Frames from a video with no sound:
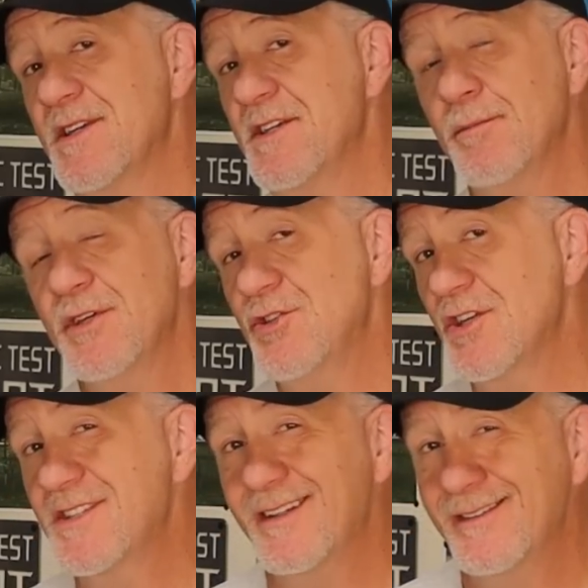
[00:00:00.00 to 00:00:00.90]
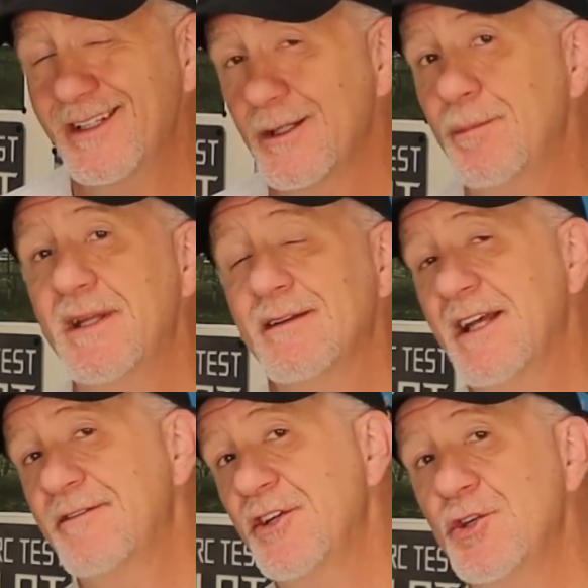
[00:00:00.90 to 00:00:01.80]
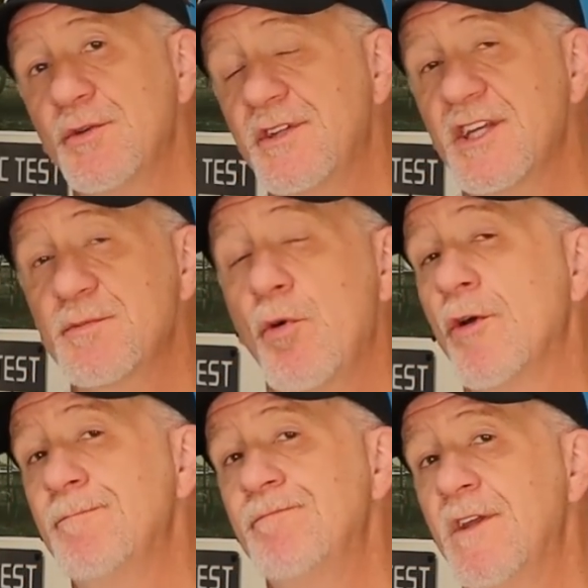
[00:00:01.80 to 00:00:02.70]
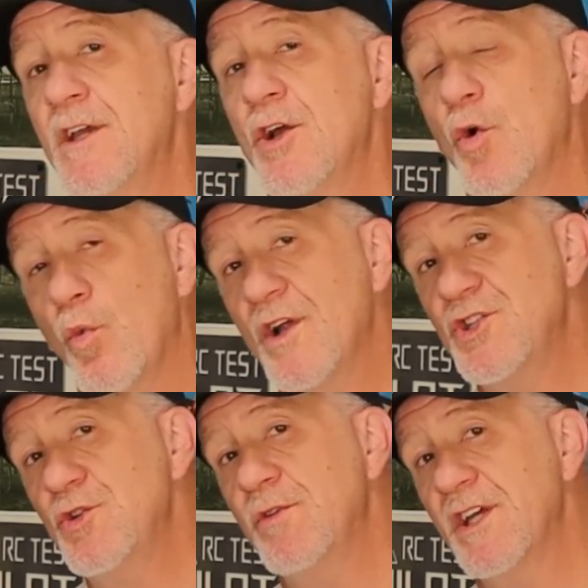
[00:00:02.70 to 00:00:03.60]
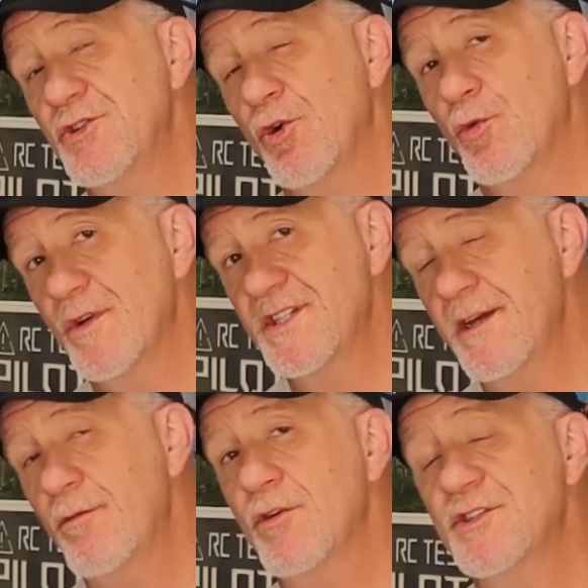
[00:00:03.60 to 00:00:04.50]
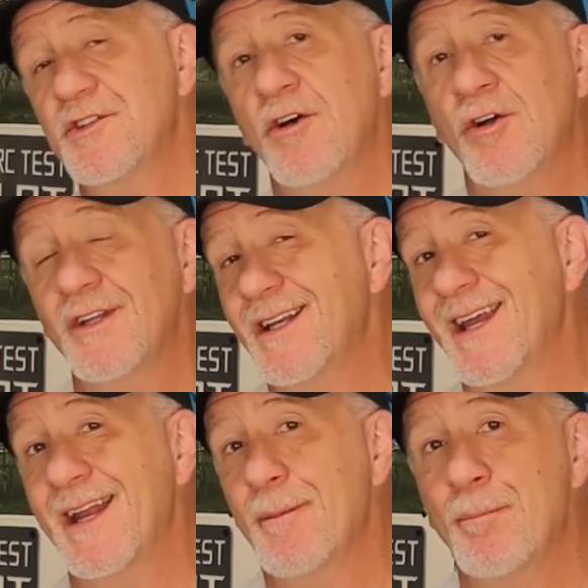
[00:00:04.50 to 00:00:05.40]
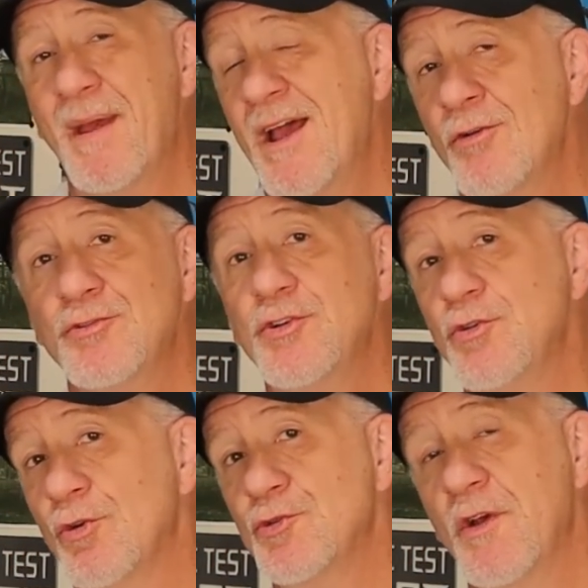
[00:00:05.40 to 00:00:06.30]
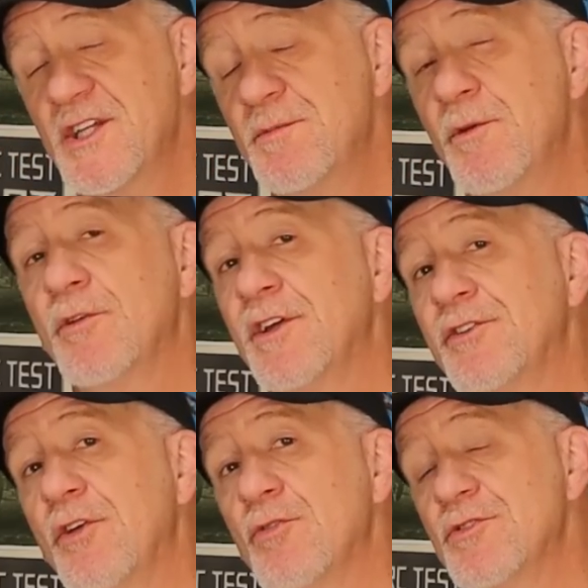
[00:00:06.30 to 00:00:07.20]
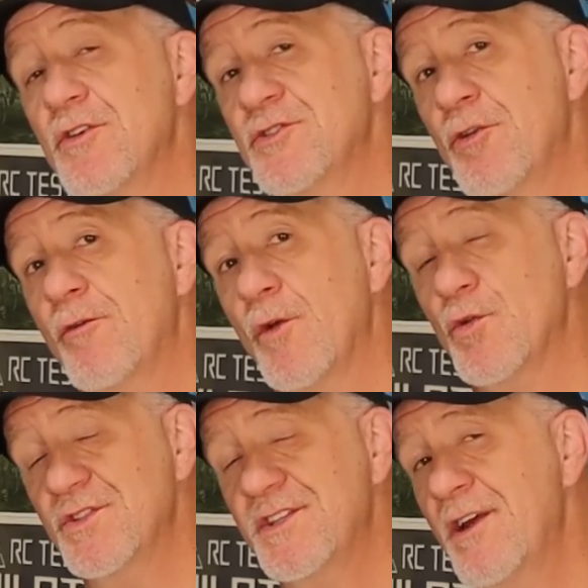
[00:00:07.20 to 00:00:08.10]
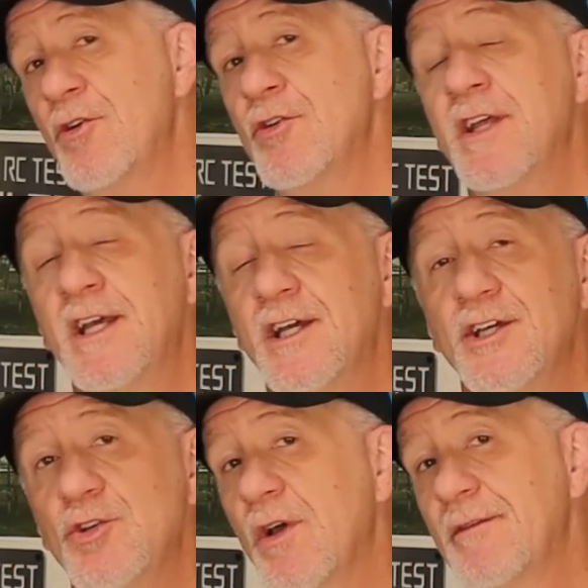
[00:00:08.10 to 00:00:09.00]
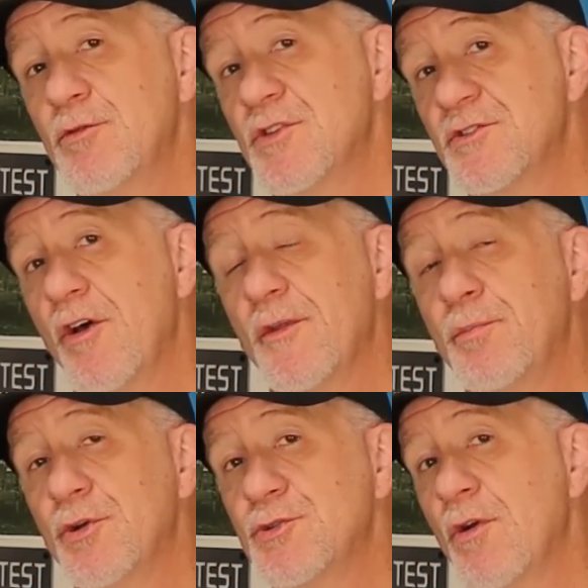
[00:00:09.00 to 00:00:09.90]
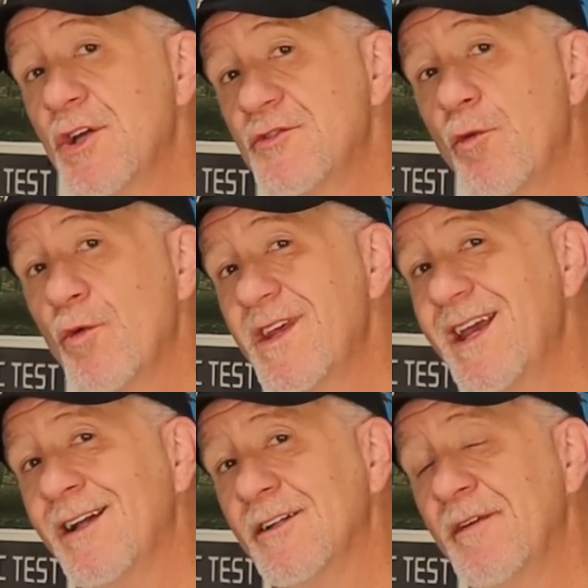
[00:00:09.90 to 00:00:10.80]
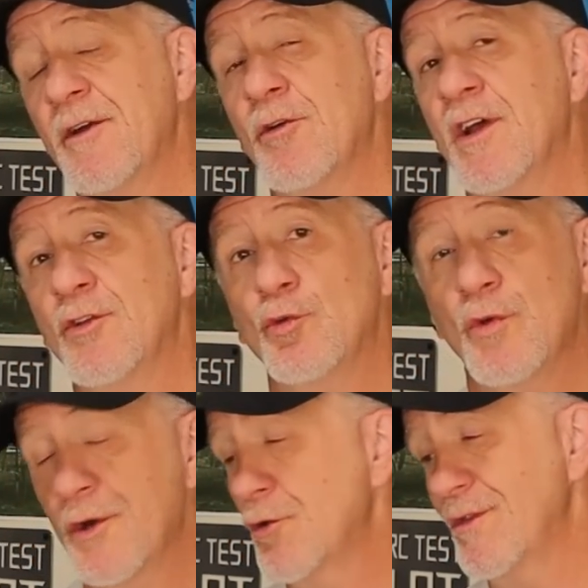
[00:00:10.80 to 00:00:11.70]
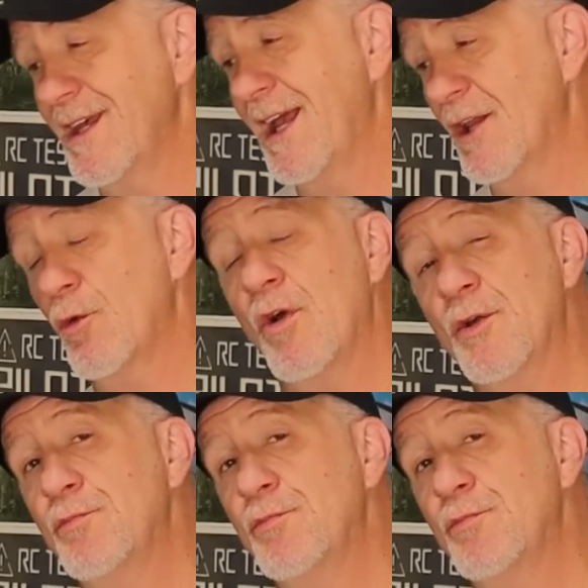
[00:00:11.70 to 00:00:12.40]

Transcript: assembly, just a little bit left to do at this point. Once you get your receiver installed and get it bound to your transmitter, get those servos centered, you'll have to install the push rods for the elevator and the rudder. The aileron